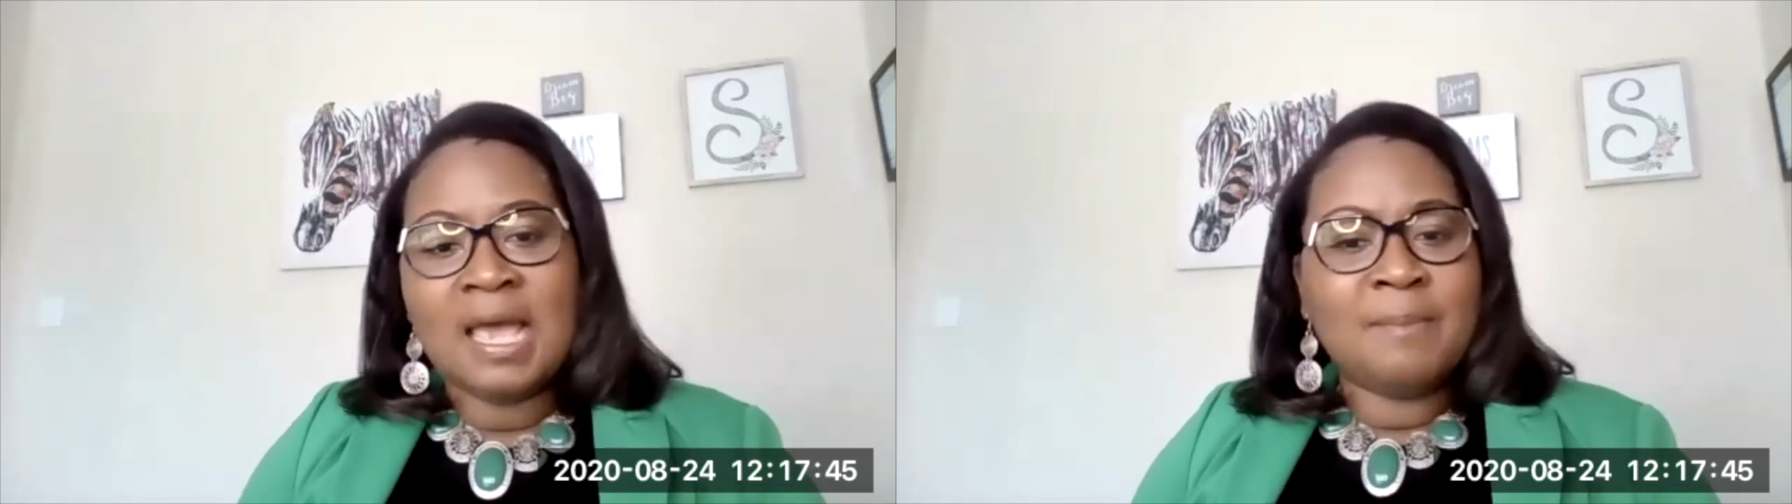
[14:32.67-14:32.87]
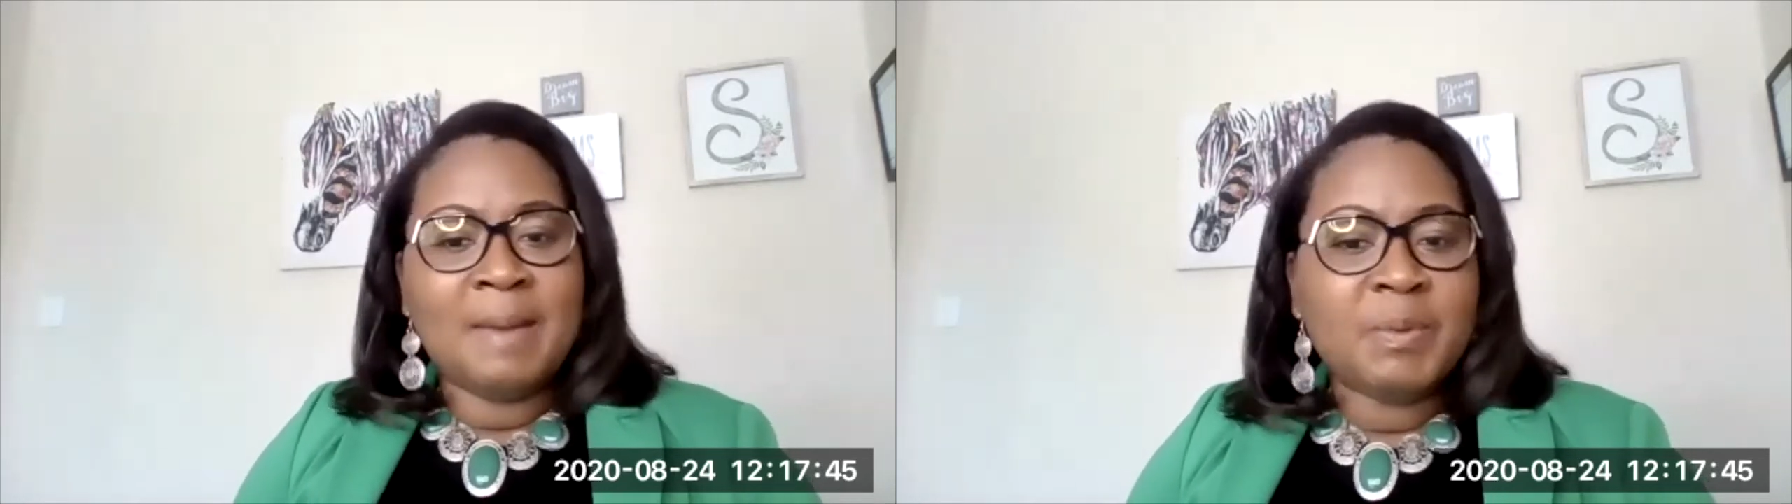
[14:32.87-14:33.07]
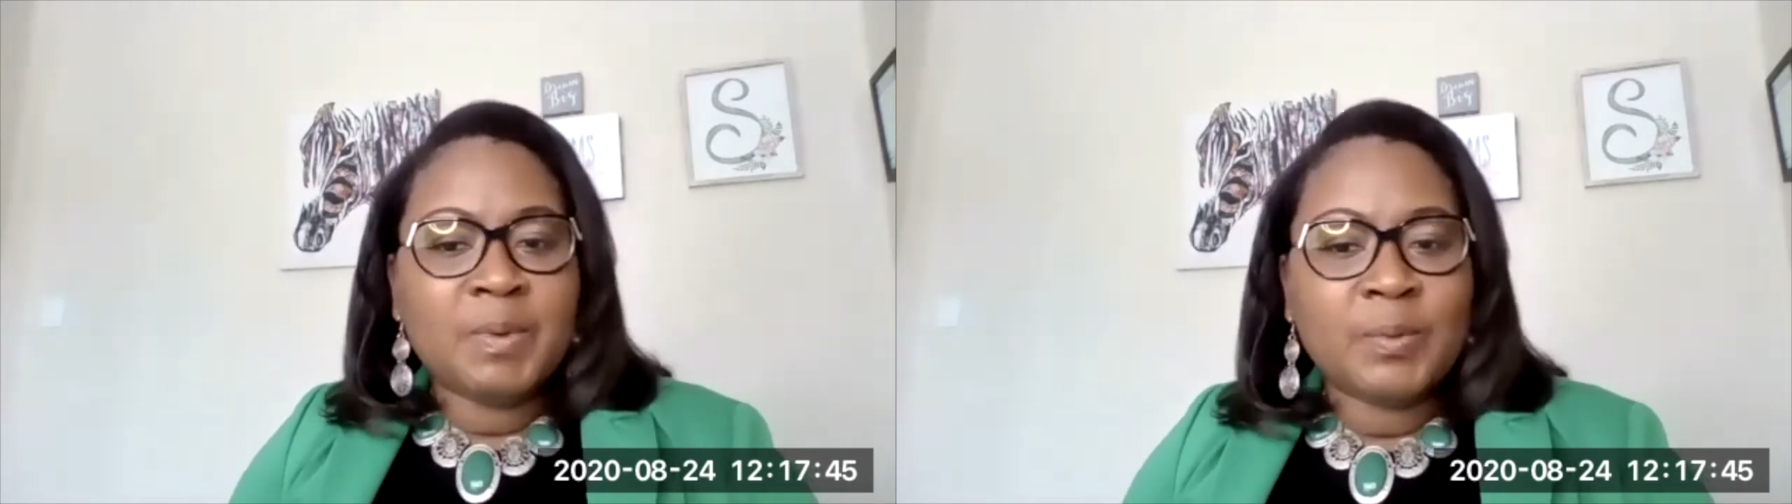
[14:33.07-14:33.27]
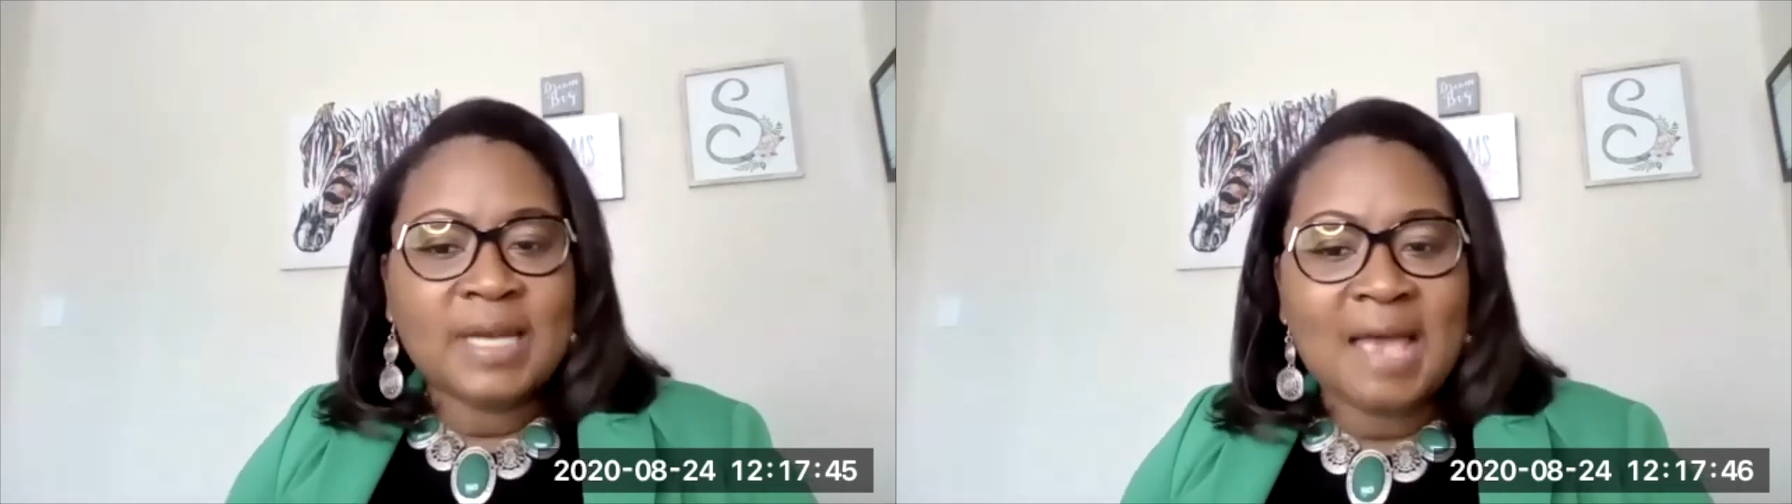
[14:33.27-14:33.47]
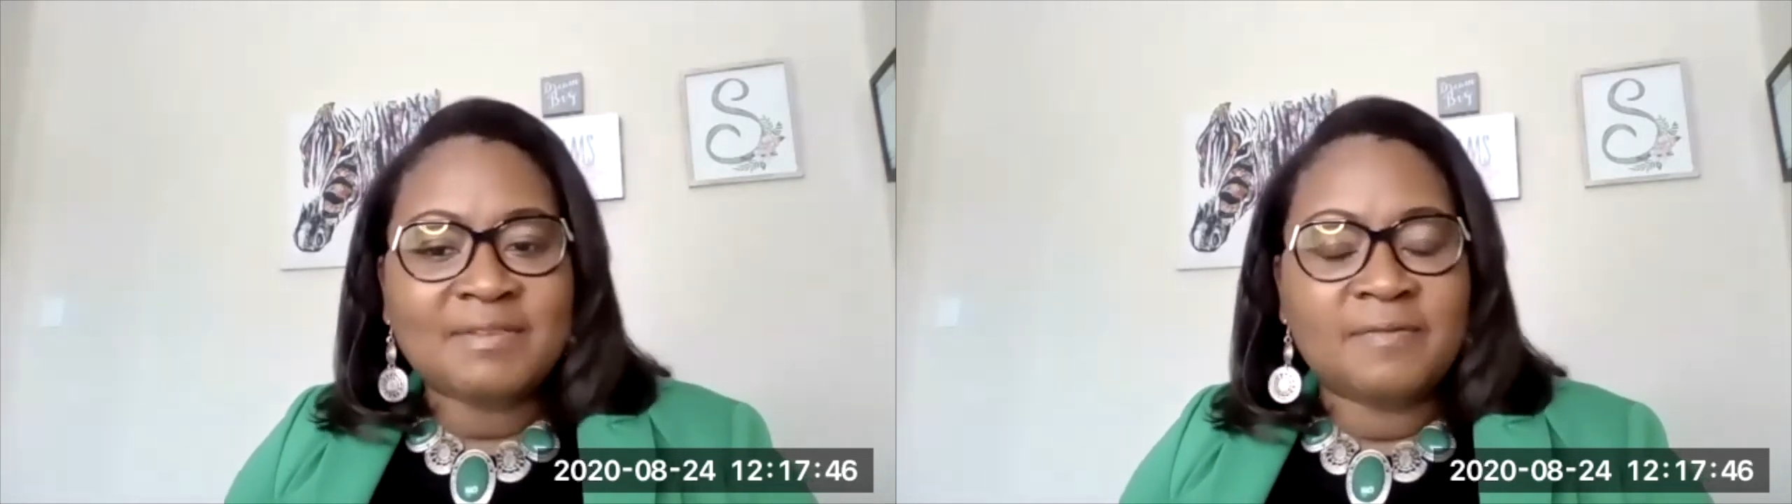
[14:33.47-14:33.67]
maybe we
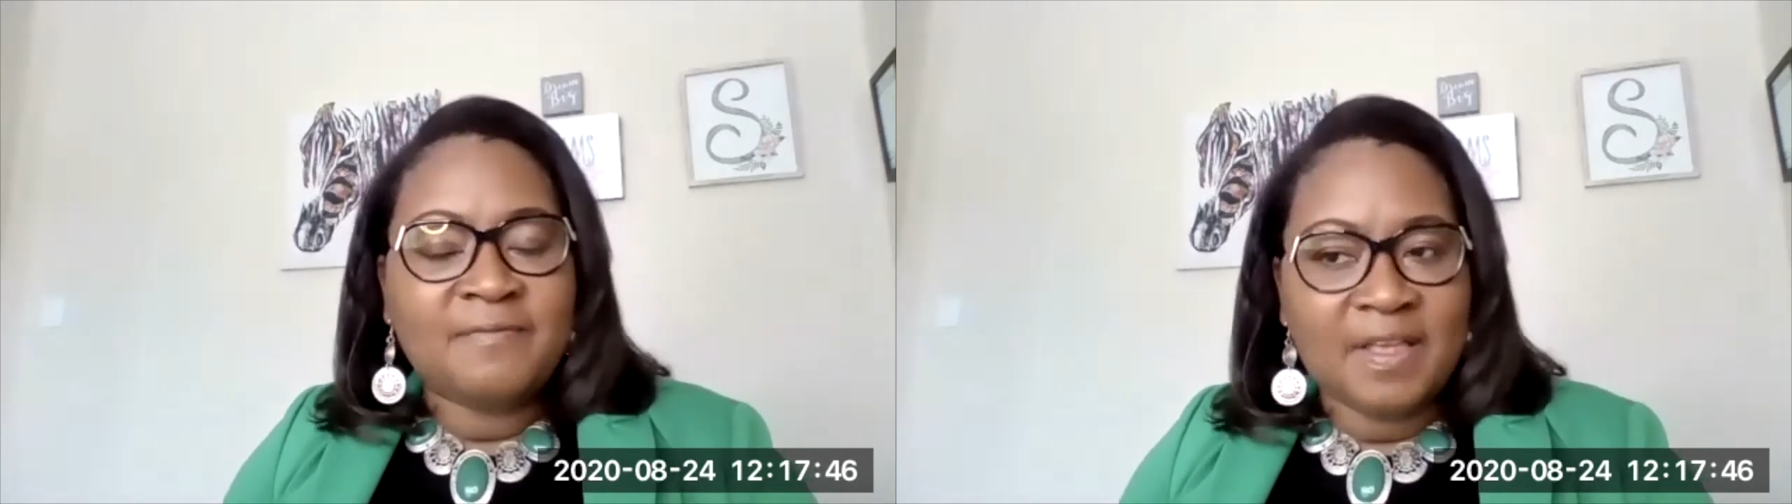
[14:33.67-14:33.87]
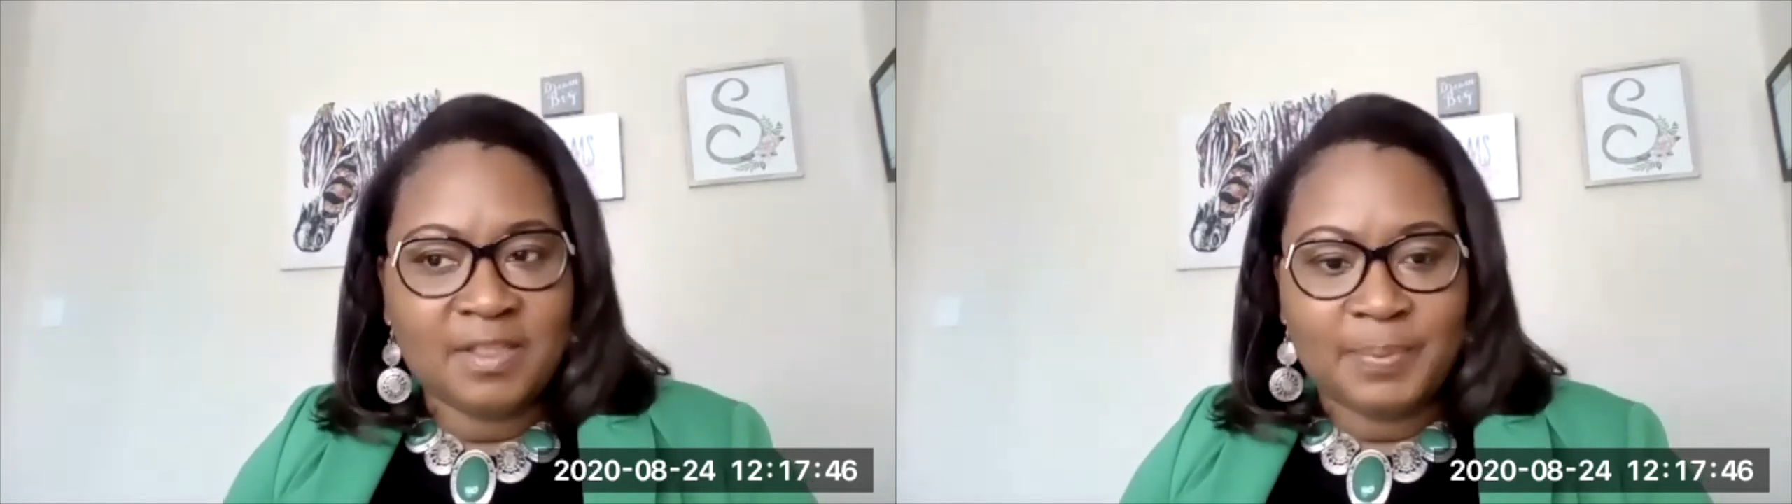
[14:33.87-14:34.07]
wouldn't have to fund the